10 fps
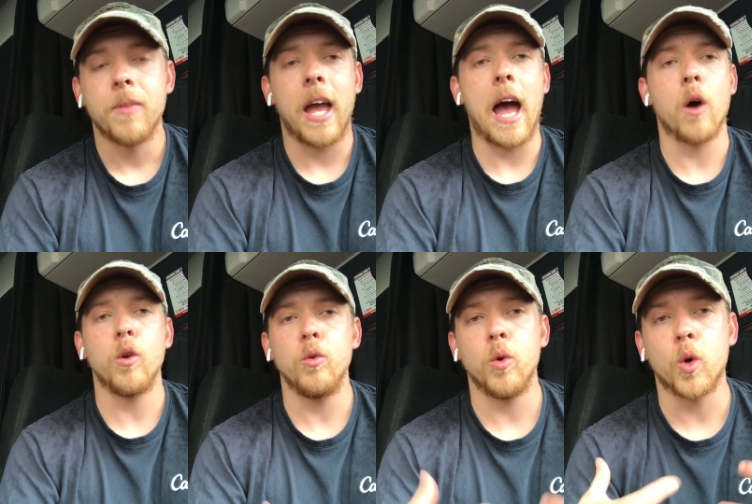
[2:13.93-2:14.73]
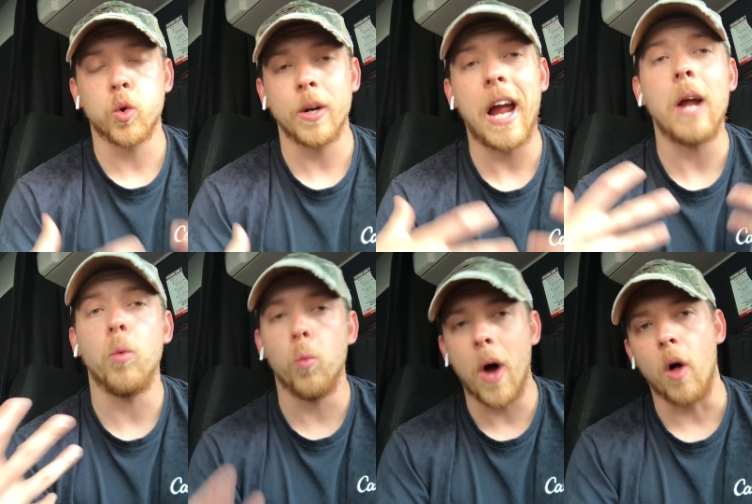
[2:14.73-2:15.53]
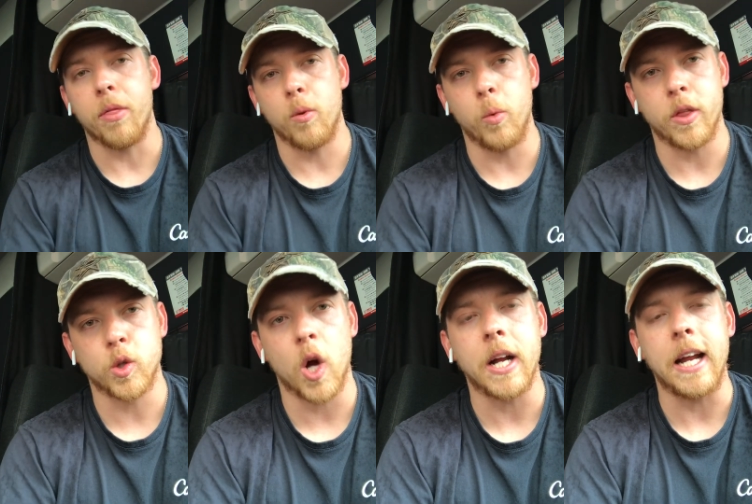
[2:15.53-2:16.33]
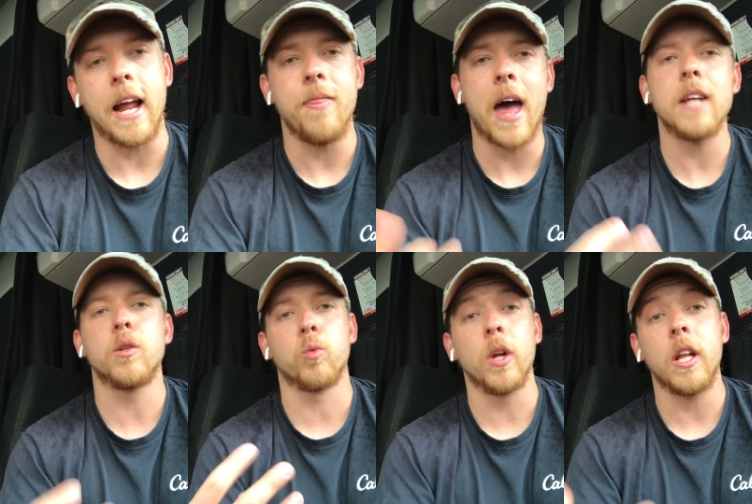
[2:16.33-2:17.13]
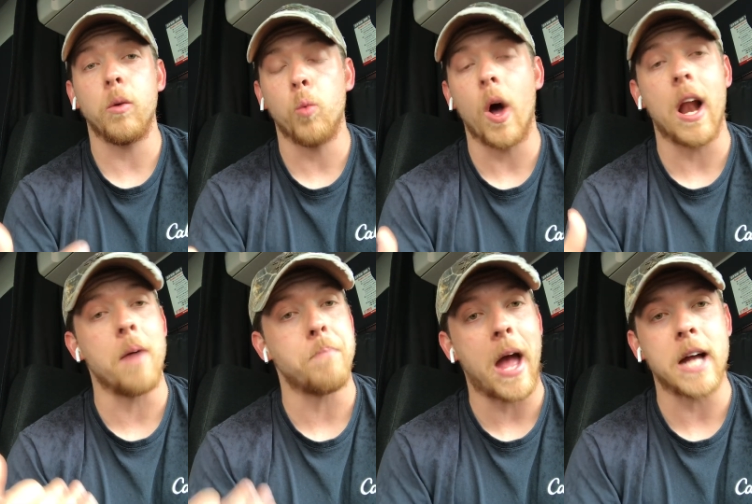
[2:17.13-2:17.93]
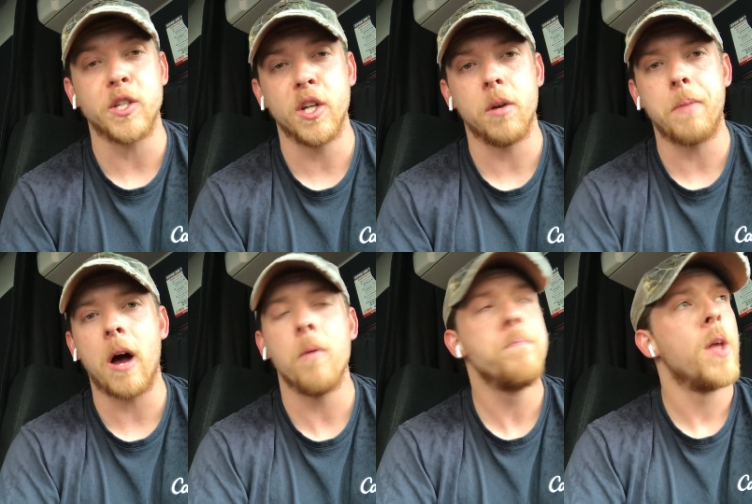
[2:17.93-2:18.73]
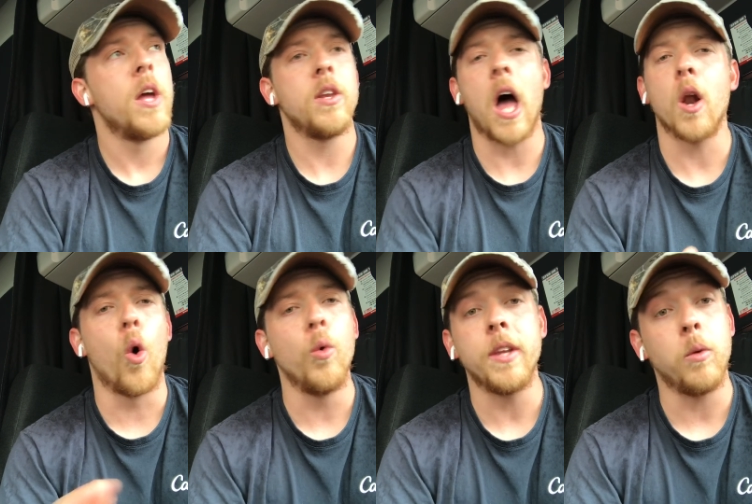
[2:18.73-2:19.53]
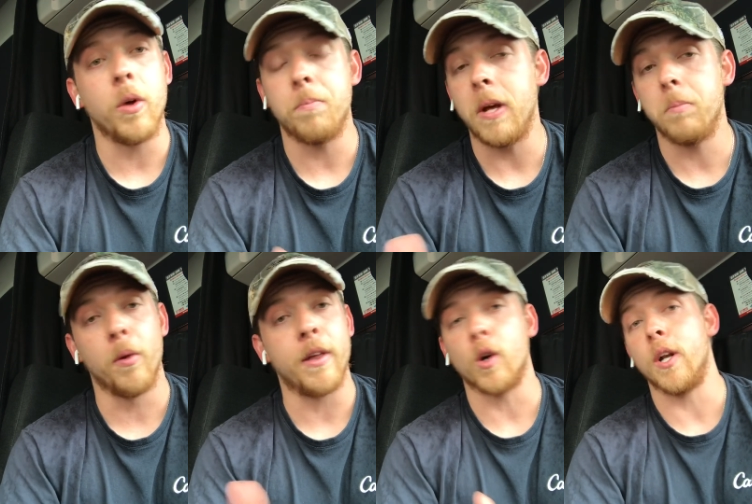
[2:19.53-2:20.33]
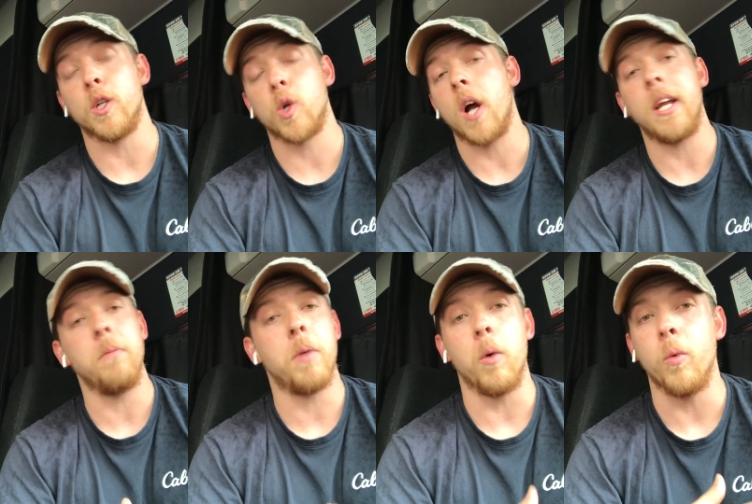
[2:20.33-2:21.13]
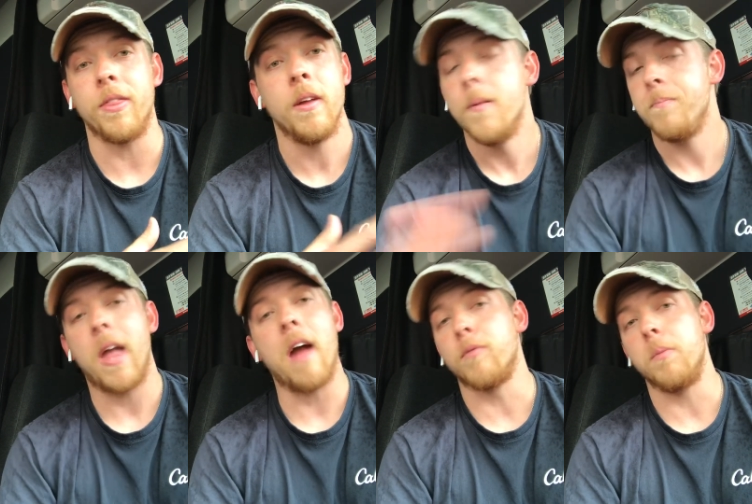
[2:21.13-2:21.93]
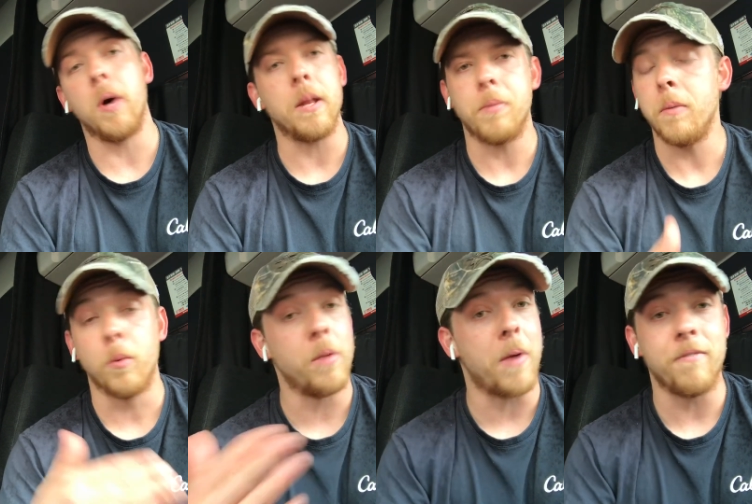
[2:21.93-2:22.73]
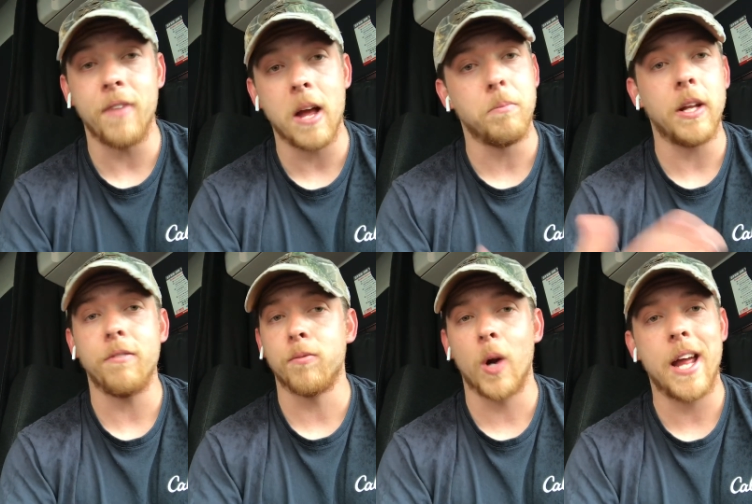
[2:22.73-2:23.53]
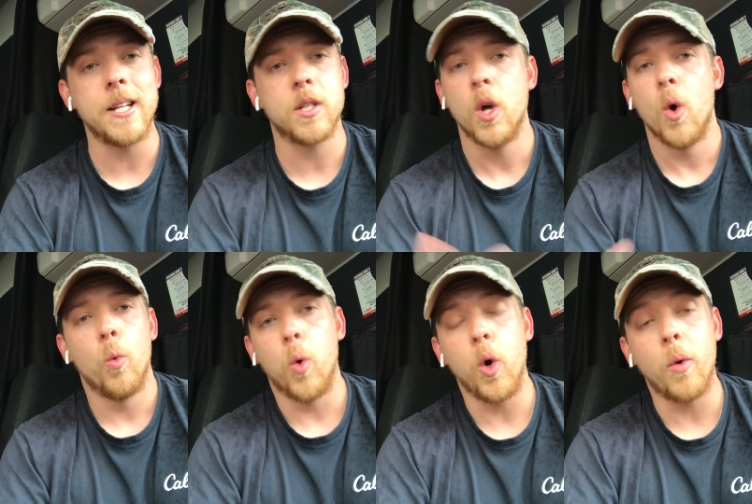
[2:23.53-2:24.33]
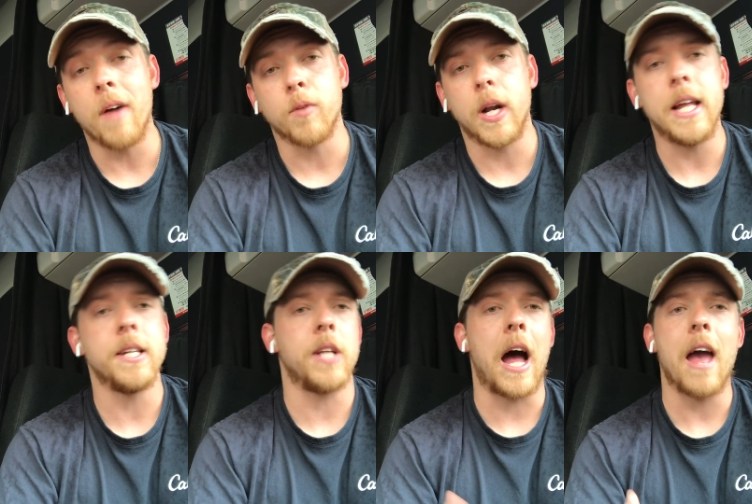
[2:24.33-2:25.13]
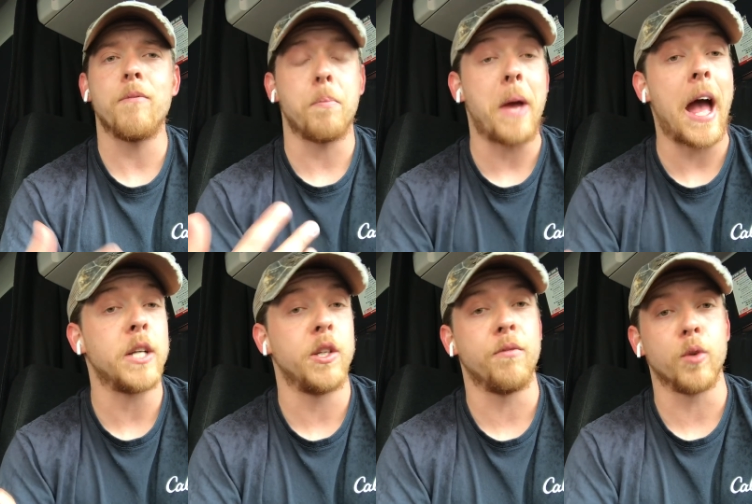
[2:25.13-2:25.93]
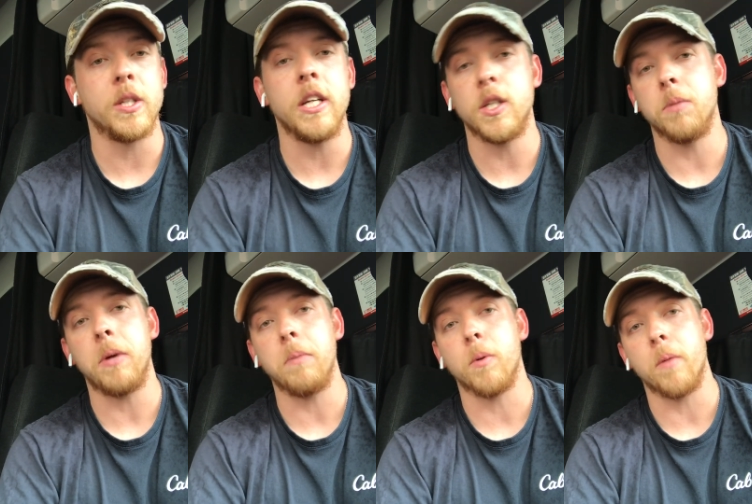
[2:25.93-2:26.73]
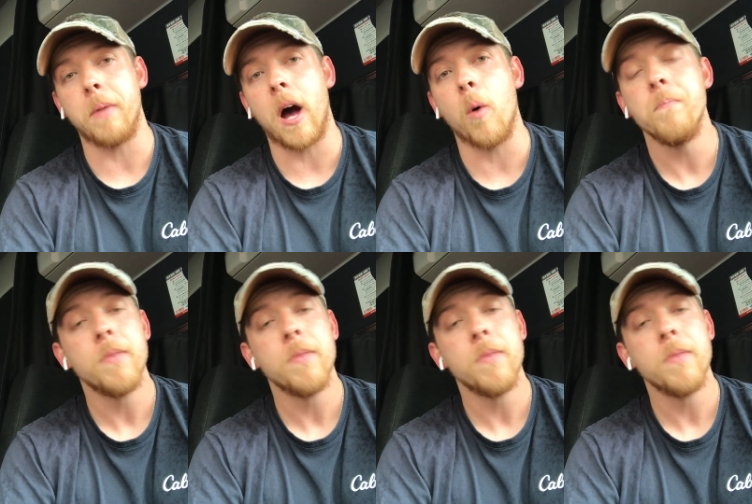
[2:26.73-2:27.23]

how to create wealth with trucking. And that is really what I'm passionate about, not only with people that are in trucking, but with everybody, people in my family, friends, whoever it is. I have a passion for teaching people about